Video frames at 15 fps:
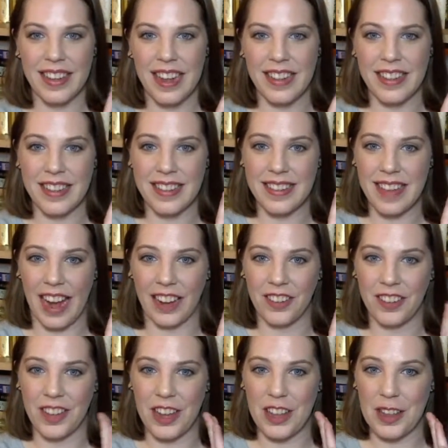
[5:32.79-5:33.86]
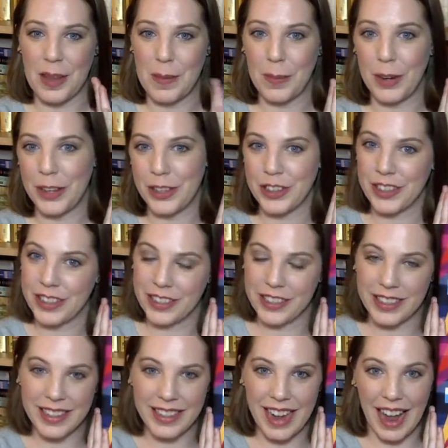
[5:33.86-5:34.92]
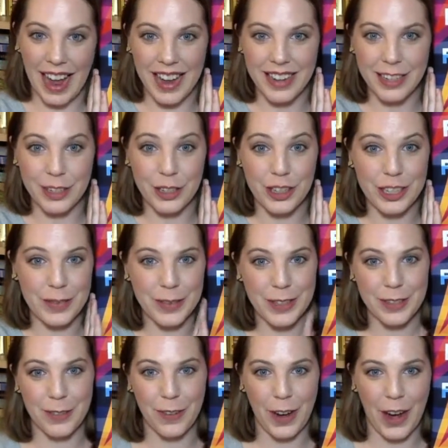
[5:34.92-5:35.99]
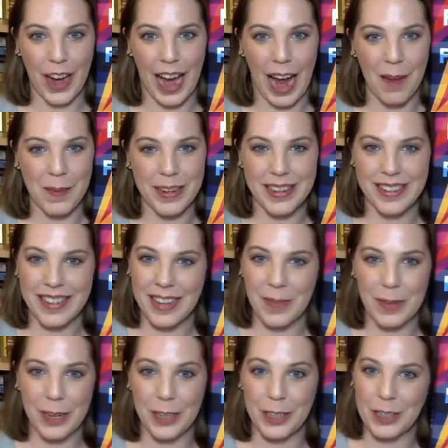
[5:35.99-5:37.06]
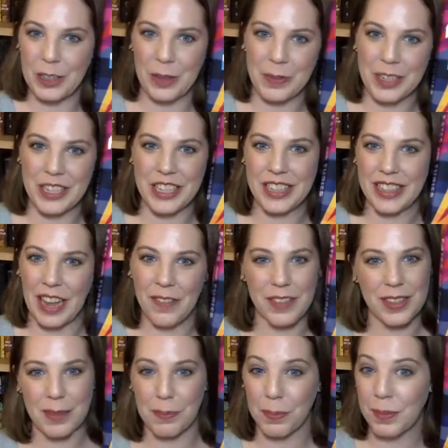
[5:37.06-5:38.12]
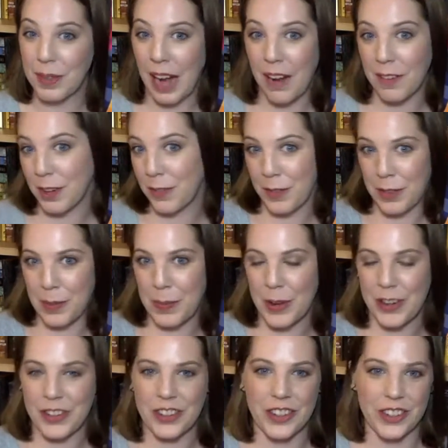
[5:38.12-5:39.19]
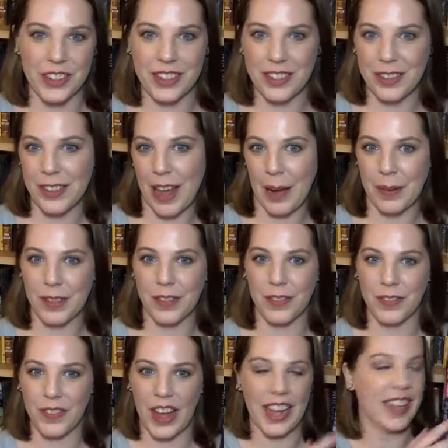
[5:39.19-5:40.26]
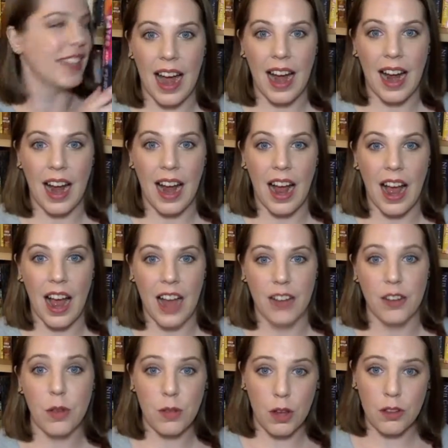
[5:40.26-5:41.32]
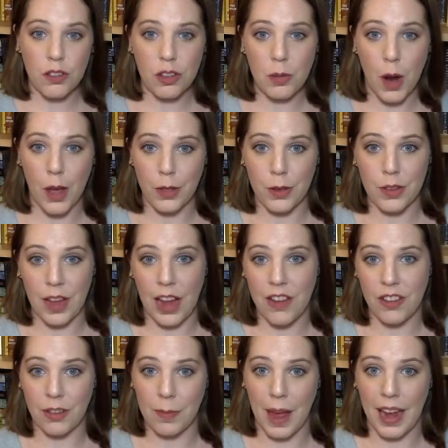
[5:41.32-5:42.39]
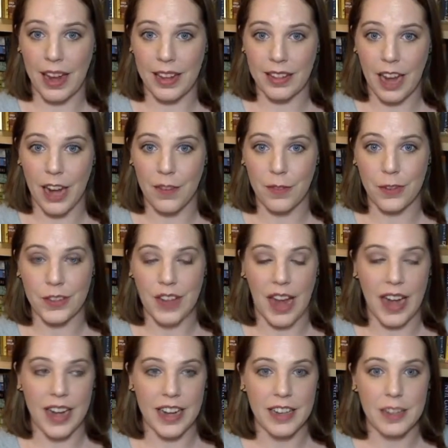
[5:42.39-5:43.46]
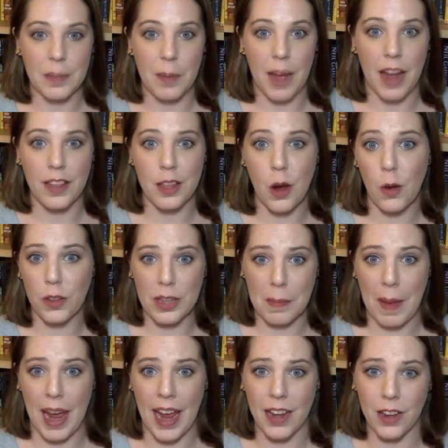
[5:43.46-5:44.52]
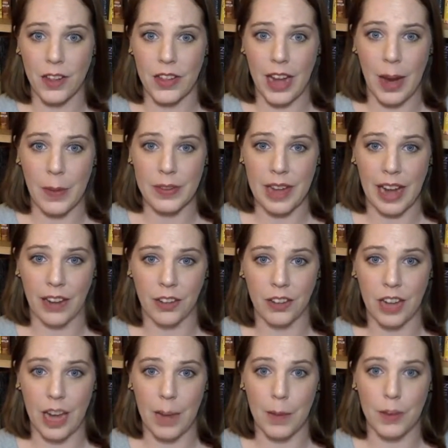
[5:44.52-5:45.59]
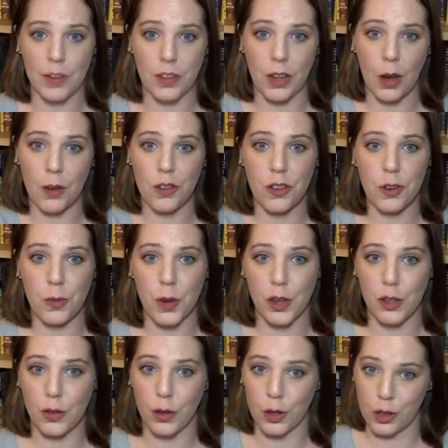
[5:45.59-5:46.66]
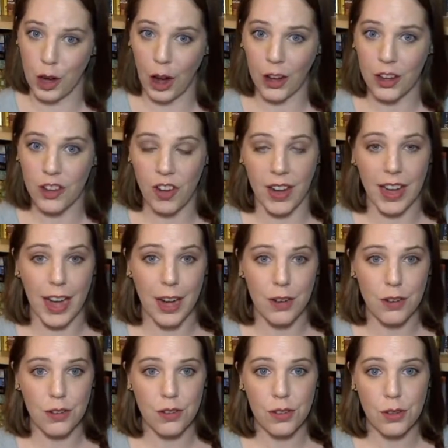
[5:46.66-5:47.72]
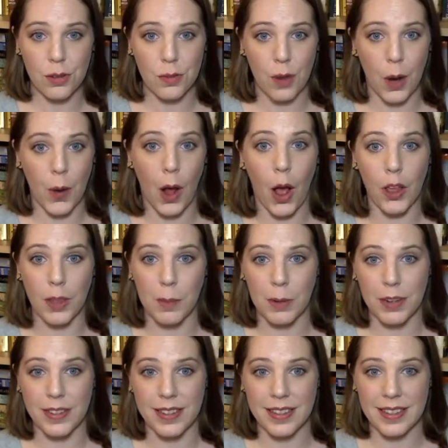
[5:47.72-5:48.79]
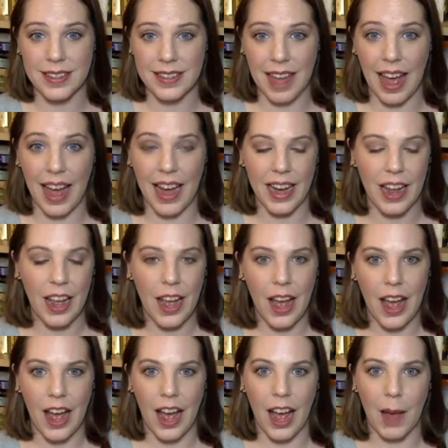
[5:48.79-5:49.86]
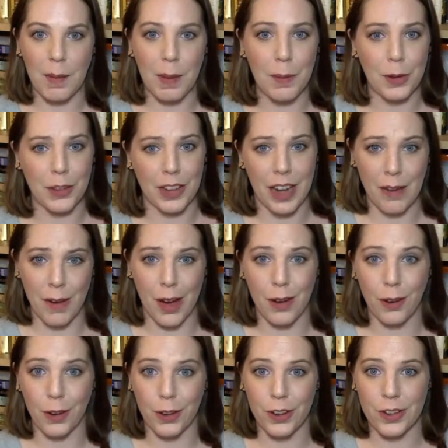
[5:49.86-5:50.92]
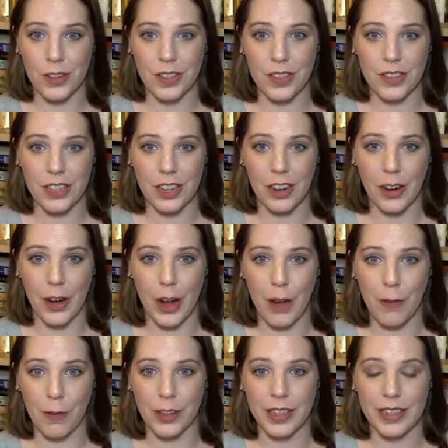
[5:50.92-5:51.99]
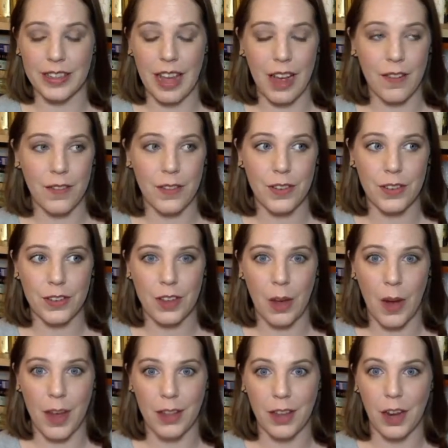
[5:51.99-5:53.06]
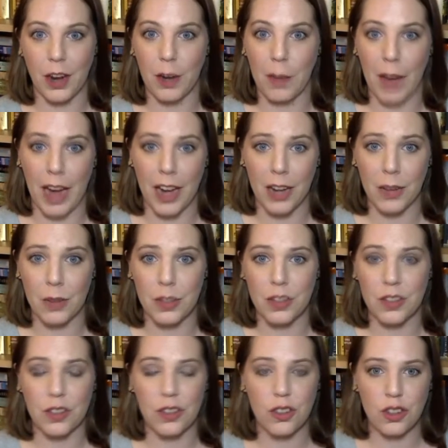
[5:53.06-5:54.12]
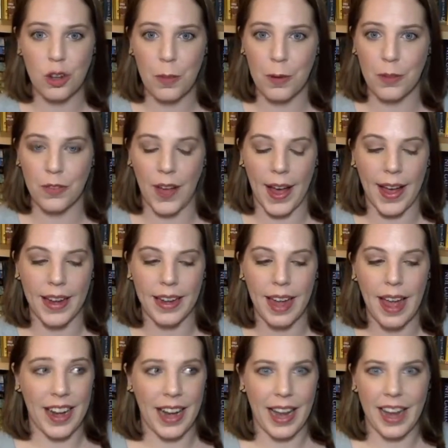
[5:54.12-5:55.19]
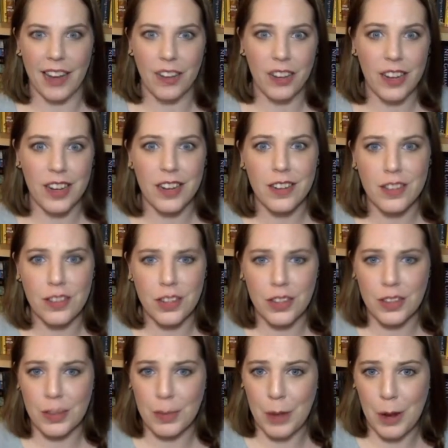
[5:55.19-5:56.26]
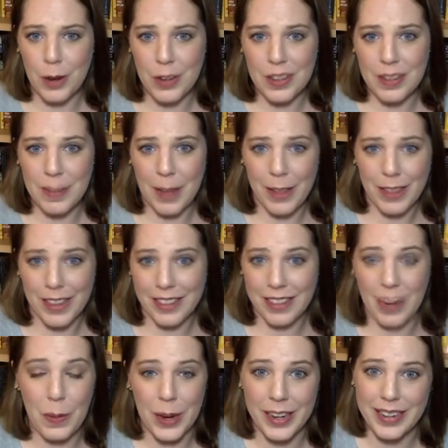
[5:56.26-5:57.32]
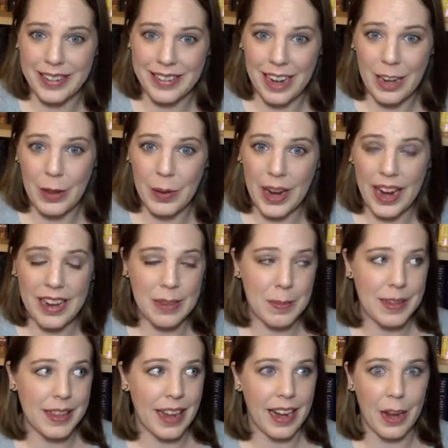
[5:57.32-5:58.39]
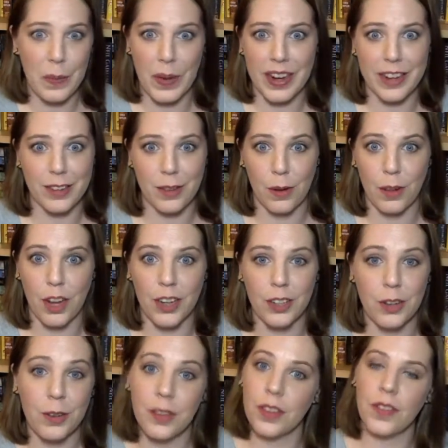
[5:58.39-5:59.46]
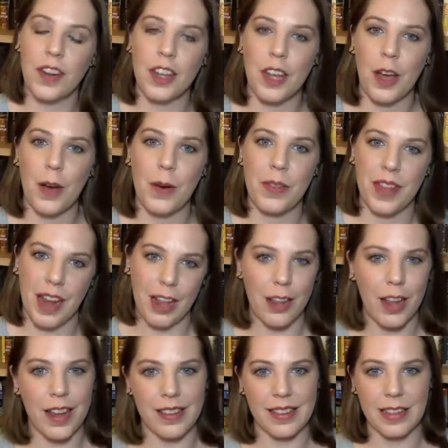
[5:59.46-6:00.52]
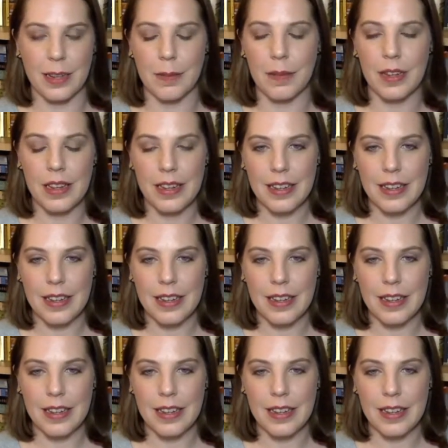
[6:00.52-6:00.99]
And this is actually the British edition, and she was very happy to see it because she told me she loves the cover for the British edition, so that was fun. And so those two authors I just met in line for signings, but the only panel that I was actually able to go to was for Charlie Jane Andrews, who wrote All the Birds in the Sky, a book that I read earlier this year and I really loved. So I thought her panel was super fun. And I actually took some notes about things that I wanted to say to you guys, but then I waited so long to do this video that I lost them.